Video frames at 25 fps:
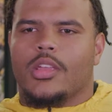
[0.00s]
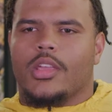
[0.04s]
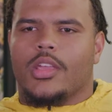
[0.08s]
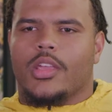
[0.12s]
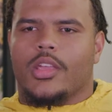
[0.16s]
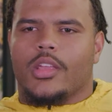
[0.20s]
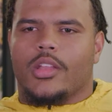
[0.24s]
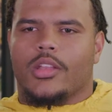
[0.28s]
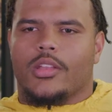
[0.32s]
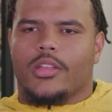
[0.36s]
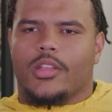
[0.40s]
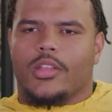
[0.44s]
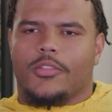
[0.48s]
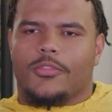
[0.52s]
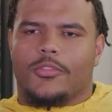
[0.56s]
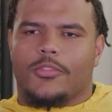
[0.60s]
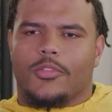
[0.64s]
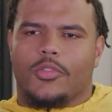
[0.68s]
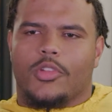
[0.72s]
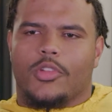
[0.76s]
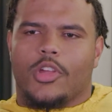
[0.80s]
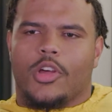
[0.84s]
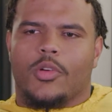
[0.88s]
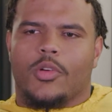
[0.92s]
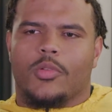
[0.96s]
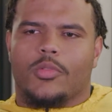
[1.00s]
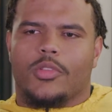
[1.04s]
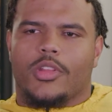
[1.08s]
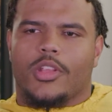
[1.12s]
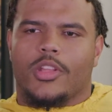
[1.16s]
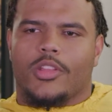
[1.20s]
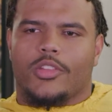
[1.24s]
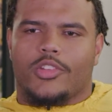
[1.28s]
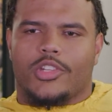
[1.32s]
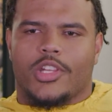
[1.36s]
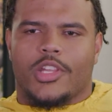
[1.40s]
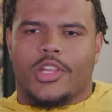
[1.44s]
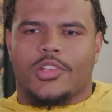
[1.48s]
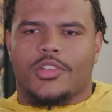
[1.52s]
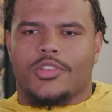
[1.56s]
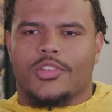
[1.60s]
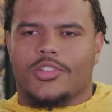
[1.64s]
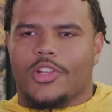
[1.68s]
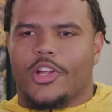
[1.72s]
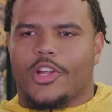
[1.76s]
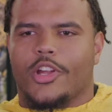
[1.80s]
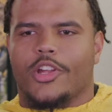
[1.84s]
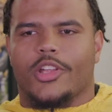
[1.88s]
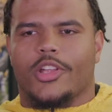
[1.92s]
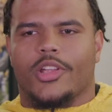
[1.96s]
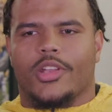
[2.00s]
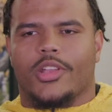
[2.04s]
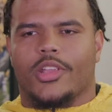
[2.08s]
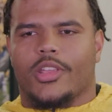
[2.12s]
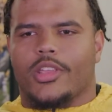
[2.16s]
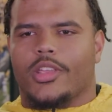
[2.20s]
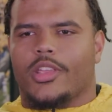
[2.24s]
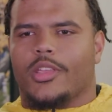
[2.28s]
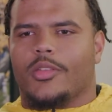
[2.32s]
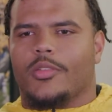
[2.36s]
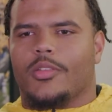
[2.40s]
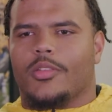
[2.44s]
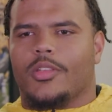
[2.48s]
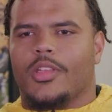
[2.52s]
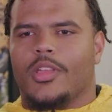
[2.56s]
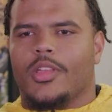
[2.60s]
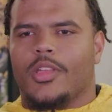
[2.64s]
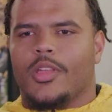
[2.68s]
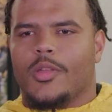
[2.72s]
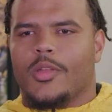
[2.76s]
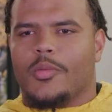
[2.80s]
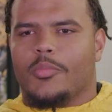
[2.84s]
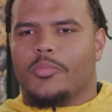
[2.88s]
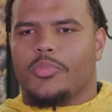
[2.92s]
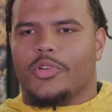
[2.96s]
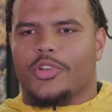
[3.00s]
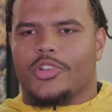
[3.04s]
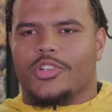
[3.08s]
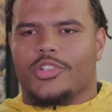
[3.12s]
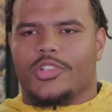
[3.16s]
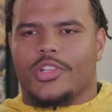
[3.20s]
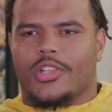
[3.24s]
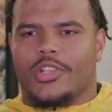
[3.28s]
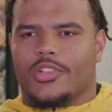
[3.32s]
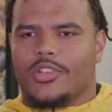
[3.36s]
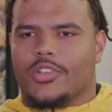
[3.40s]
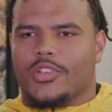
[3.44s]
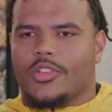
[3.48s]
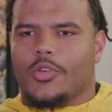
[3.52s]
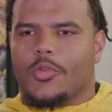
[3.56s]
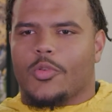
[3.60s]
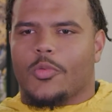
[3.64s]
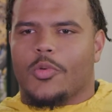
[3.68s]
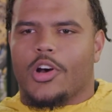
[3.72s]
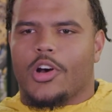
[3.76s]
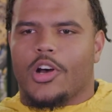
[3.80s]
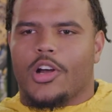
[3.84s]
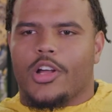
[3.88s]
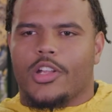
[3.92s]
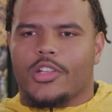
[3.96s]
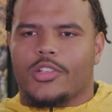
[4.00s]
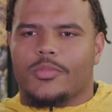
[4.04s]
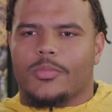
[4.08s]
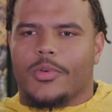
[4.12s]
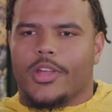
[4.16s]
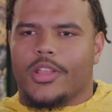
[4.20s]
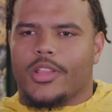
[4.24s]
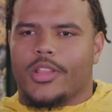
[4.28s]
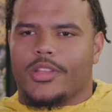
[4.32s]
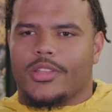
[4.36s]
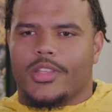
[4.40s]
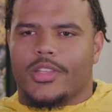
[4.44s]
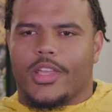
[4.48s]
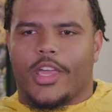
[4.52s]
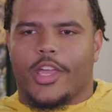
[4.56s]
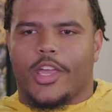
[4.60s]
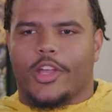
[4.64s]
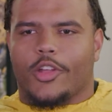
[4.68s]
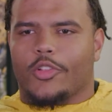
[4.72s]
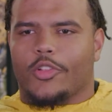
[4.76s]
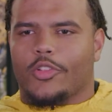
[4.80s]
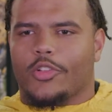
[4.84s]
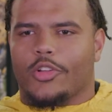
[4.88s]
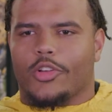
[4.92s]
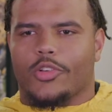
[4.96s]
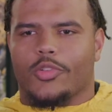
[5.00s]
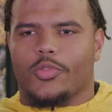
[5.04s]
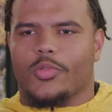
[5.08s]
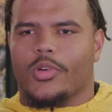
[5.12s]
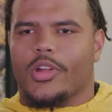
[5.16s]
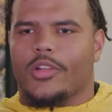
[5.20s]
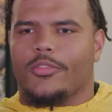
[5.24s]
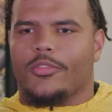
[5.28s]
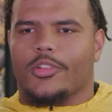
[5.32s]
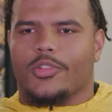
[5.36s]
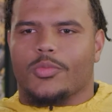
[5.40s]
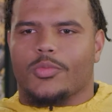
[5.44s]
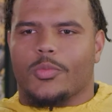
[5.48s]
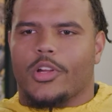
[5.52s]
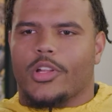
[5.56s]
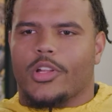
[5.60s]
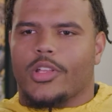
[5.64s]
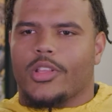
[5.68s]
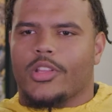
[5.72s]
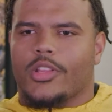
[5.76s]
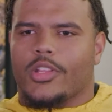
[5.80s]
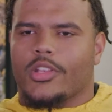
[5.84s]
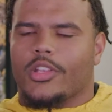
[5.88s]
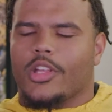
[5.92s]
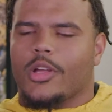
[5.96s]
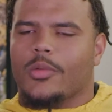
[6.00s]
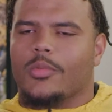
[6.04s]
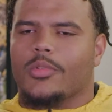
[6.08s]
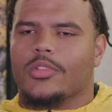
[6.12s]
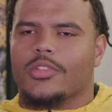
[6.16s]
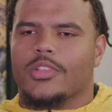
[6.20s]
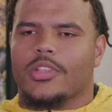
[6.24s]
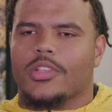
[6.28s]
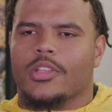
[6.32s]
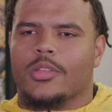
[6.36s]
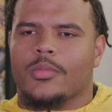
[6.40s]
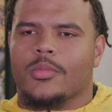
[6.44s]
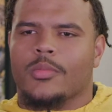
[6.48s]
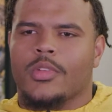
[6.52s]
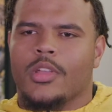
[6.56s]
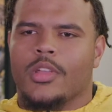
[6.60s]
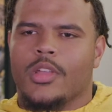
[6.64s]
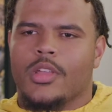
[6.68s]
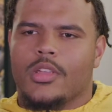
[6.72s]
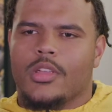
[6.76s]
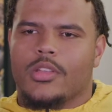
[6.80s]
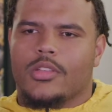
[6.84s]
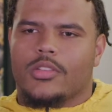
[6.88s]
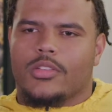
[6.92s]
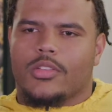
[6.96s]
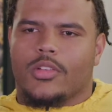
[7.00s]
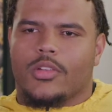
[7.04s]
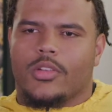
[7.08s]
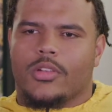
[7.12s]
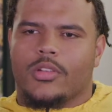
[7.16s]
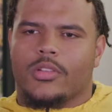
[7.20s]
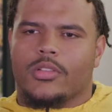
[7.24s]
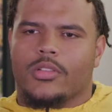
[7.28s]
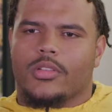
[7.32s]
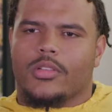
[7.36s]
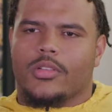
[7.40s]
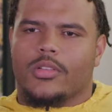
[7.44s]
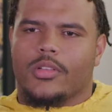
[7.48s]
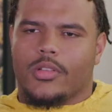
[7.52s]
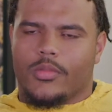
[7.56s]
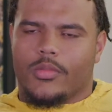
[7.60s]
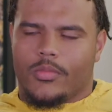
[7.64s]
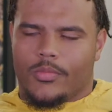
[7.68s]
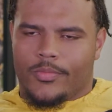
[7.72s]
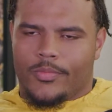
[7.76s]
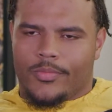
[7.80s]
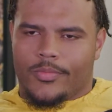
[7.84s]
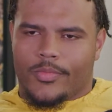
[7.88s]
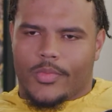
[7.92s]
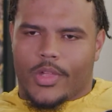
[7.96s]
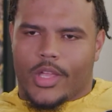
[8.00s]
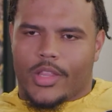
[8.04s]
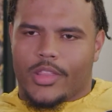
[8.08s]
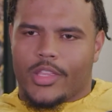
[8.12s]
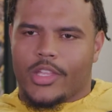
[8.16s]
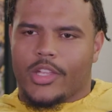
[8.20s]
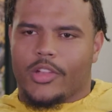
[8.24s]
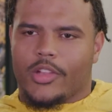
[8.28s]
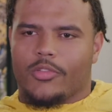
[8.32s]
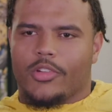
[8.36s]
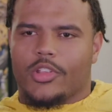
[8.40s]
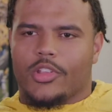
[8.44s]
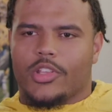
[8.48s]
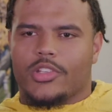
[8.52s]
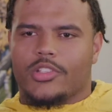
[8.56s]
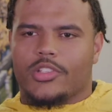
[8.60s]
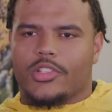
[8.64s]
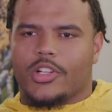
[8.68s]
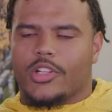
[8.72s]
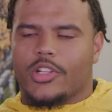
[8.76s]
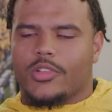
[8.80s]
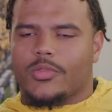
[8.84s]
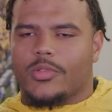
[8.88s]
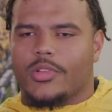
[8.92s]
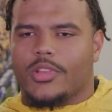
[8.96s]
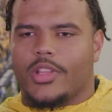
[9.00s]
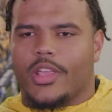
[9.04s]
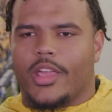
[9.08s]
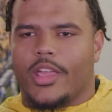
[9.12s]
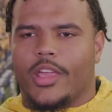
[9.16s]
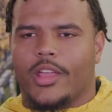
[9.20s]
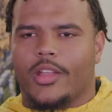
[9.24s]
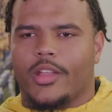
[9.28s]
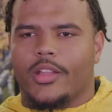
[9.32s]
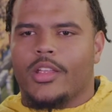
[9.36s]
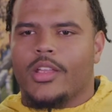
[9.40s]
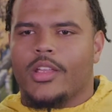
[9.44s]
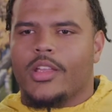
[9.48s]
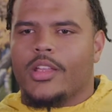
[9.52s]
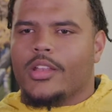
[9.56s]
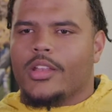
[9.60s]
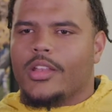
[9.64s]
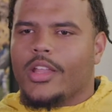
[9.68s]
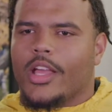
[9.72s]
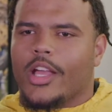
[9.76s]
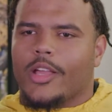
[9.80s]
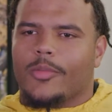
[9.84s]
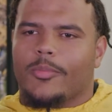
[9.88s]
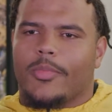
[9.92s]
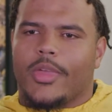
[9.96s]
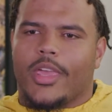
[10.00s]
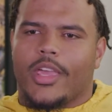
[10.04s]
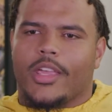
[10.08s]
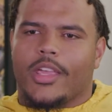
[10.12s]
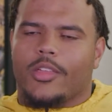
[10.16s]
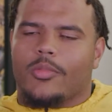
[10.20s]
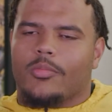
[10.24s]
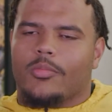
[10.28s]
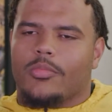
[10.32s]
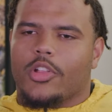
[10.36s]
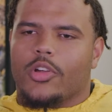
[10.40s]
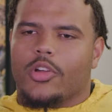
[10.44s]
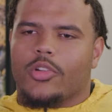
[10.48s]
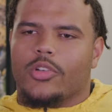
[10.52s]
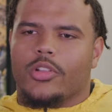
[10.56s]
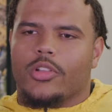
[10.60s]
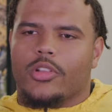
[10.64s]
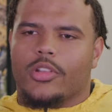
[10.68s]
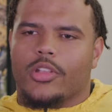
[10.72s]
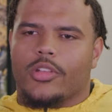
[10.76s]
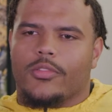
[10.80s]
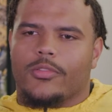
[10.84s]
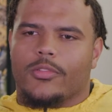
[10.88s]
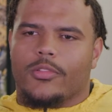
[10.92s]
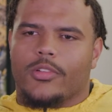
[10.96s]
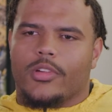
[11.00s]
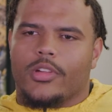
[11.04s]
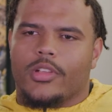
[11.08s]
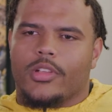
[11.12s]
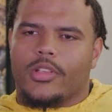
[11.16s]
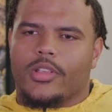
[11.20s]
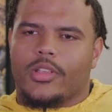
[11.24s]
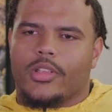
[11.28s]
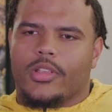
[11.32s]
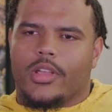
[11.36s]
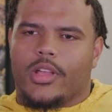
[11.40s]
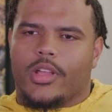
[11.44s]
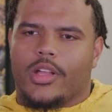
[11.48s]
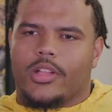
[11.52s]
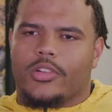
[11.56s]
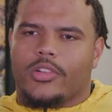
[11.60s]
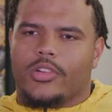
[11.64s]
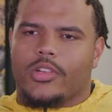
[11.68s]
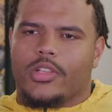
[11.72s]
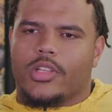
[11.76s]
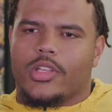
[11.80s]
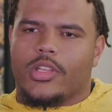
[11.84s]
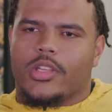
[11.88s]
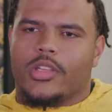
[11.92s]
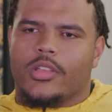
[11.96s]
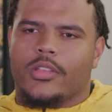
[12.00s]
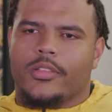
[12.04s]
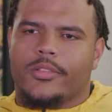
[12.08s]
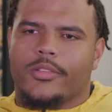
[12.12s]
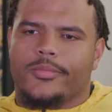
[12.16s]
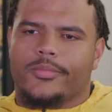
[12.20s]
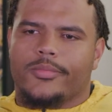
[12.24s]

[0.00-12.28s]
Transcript: And if you don't, then chances are you're going to get pushed into the wash by the tackle or whoever's working the double team. So I think it really starts with that knockback and blow delivery on your key.